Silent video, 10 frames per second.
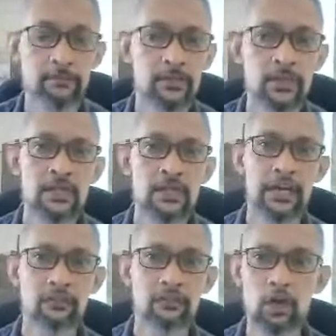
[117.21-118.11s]
And of
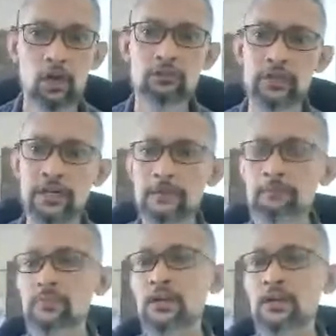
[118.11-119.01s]
course, okay,
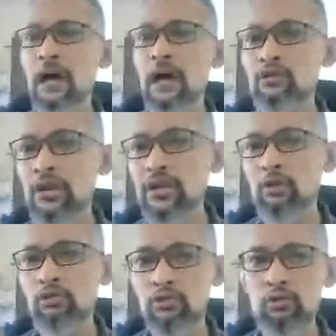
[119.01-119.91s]
I've been talking also
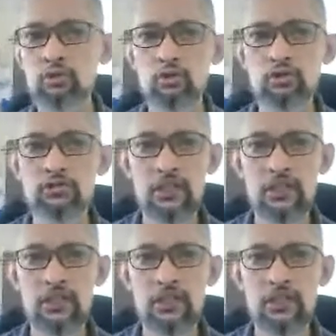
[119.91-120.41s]
to some of the